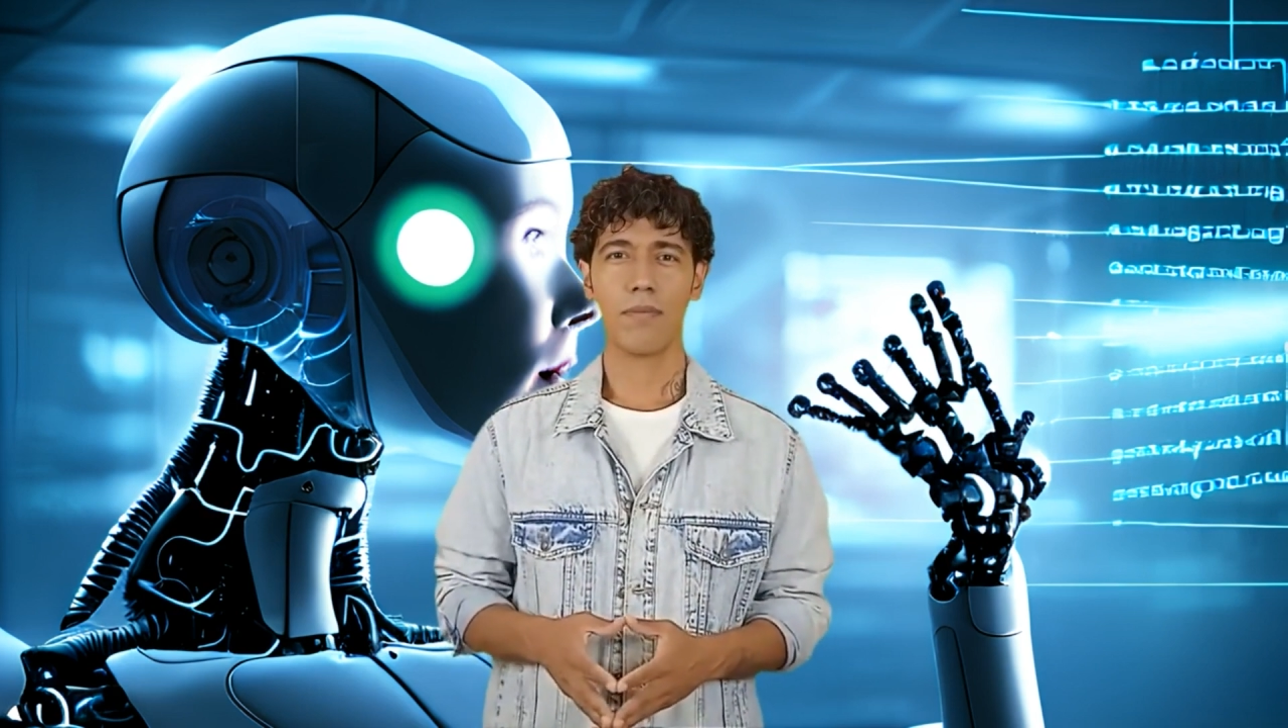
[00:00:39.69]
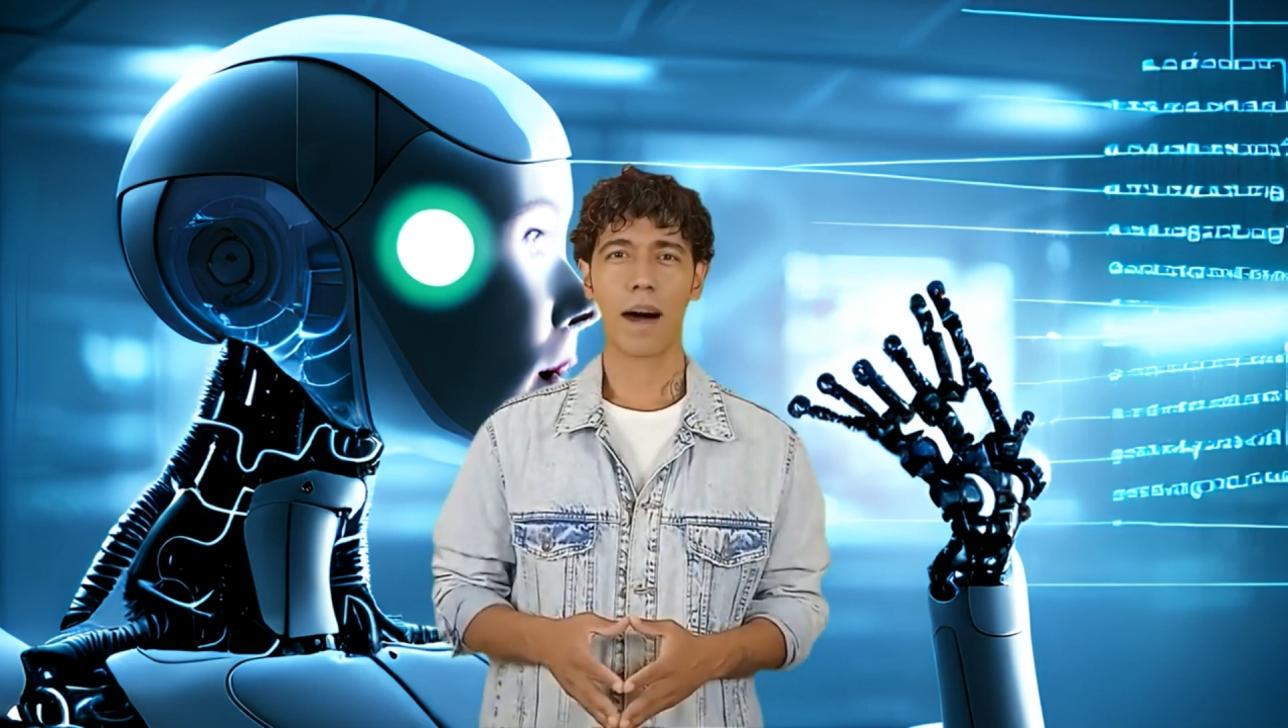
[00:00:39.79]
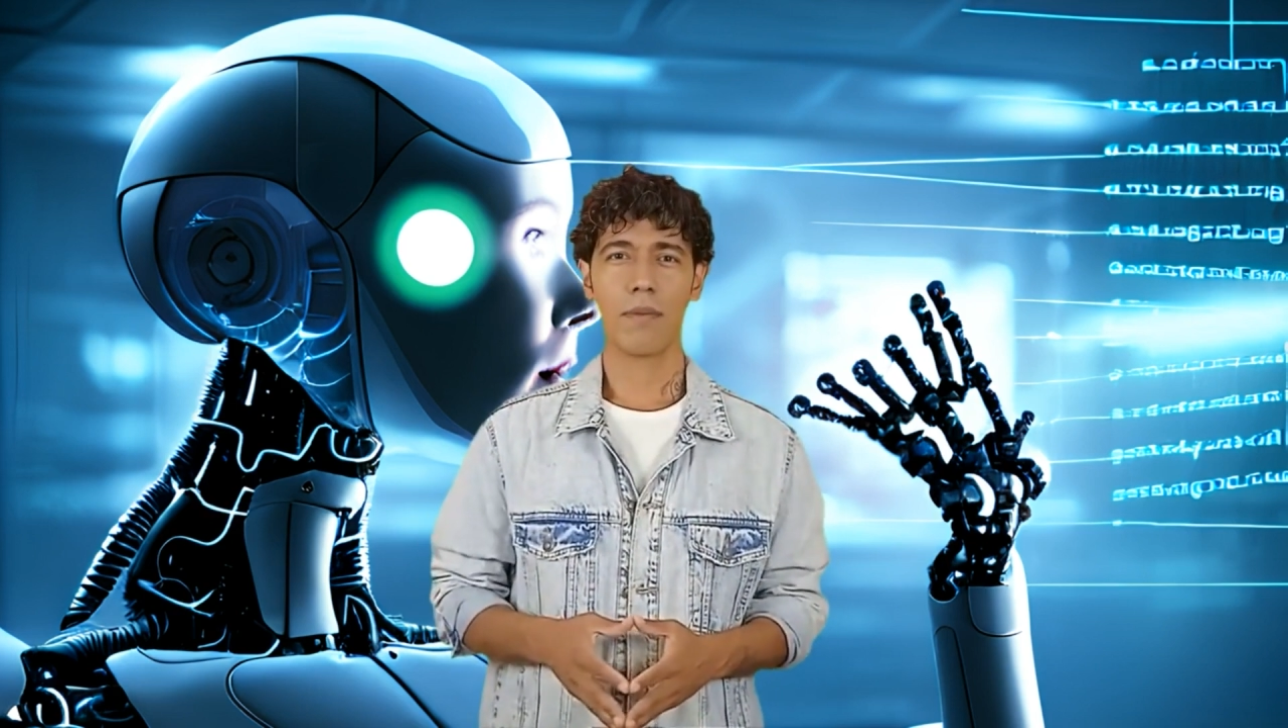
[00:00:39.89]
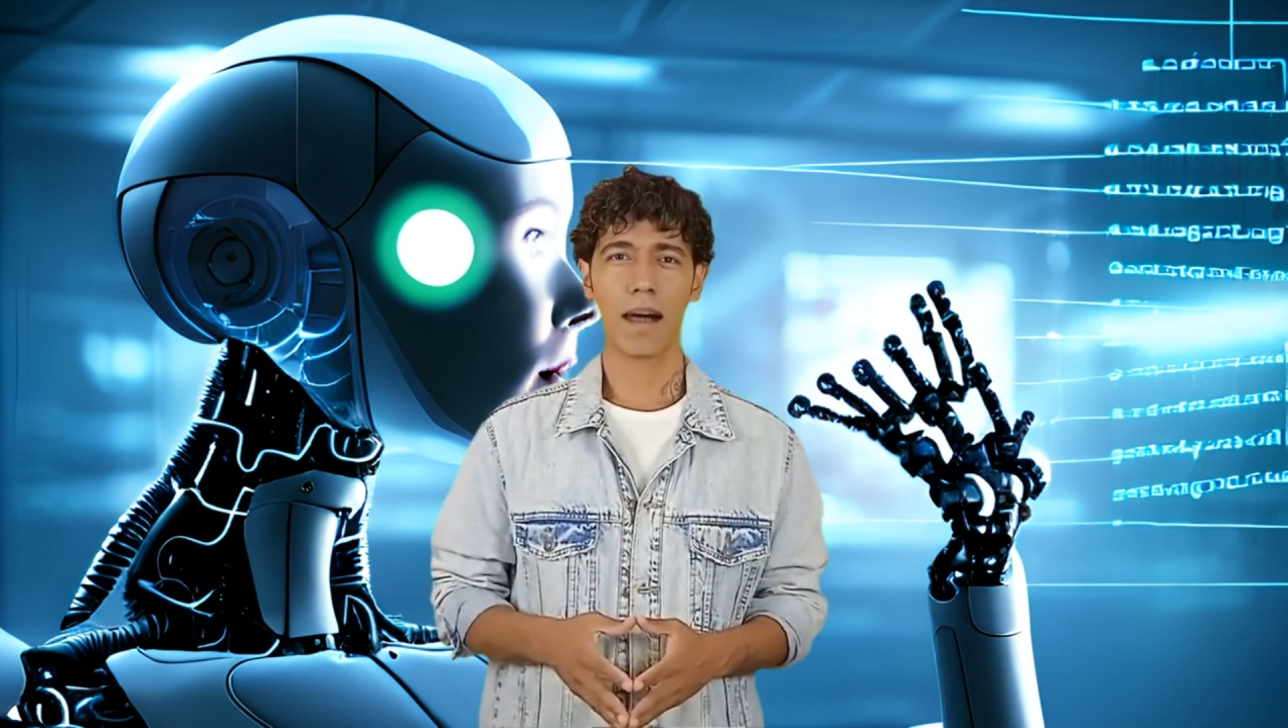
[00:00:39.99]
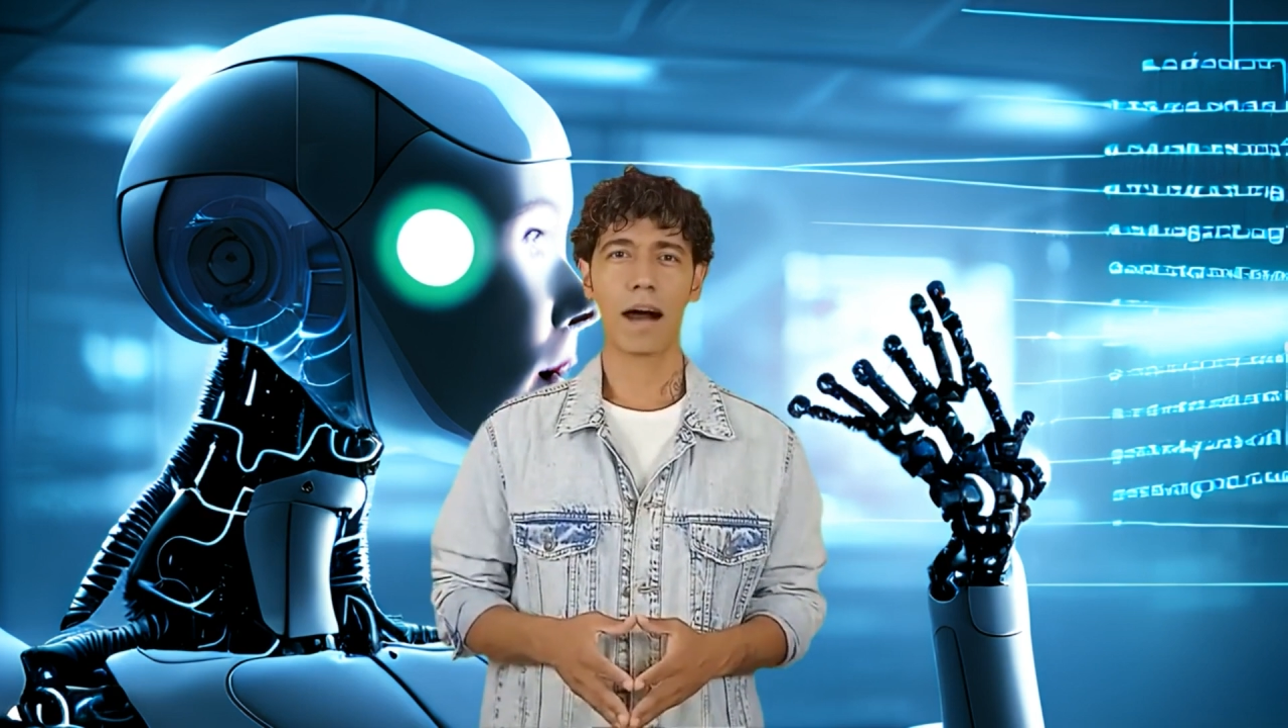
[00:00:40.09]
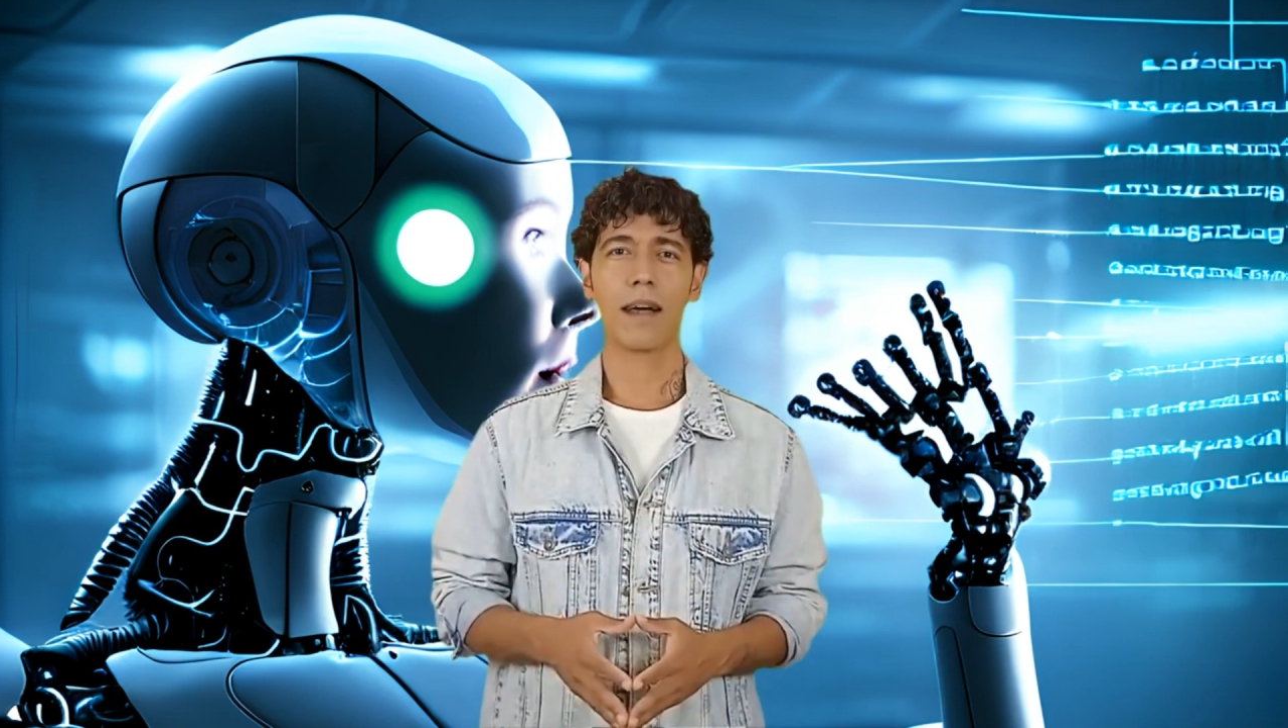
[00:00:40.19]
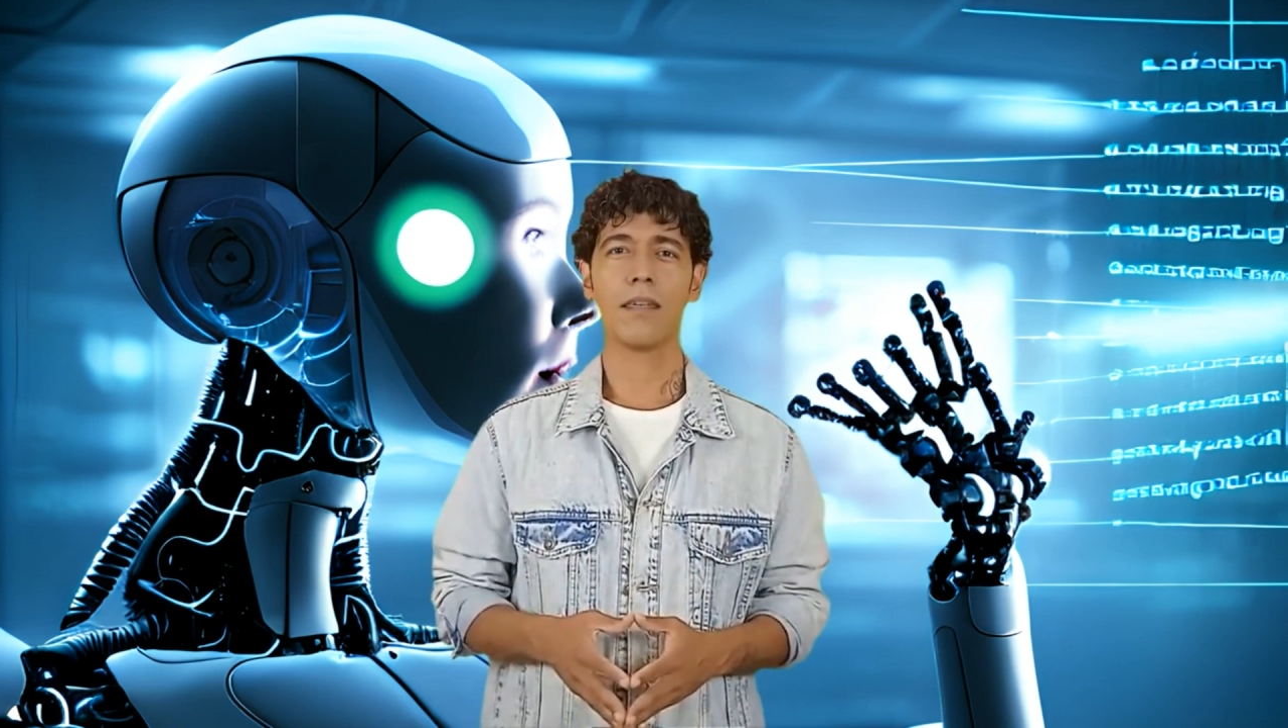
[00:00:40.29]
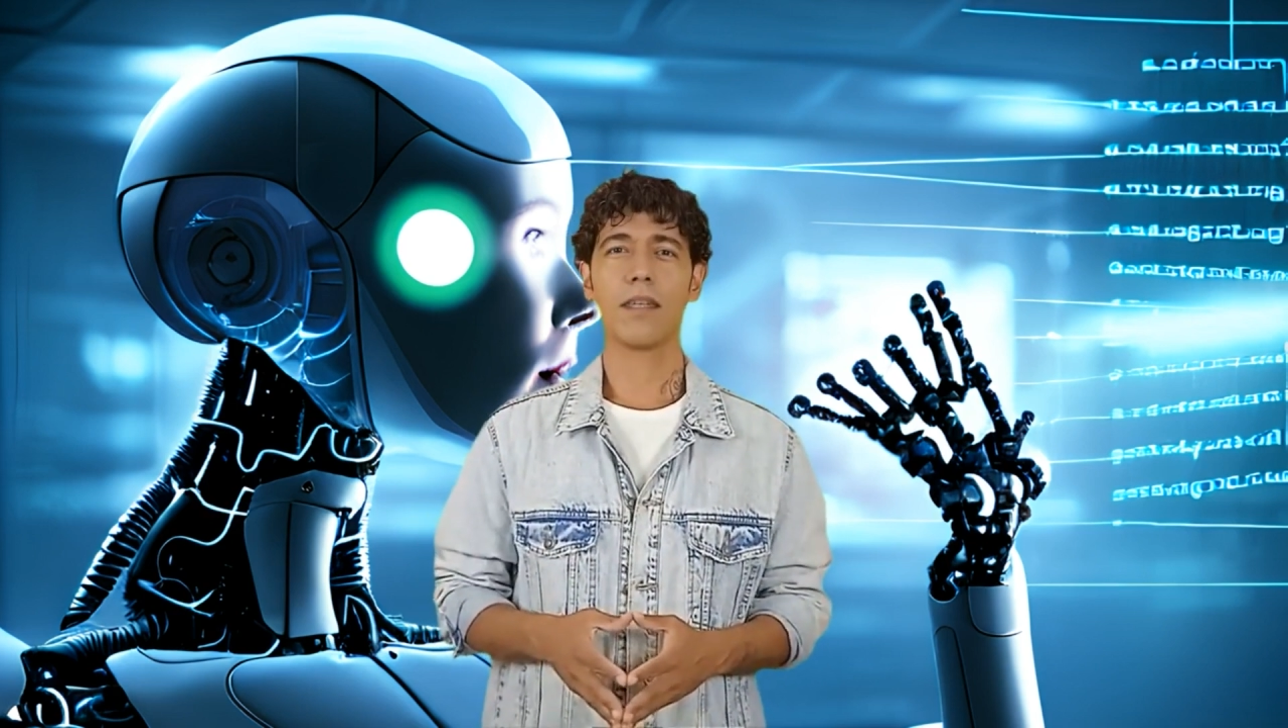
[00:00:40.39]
found that AI can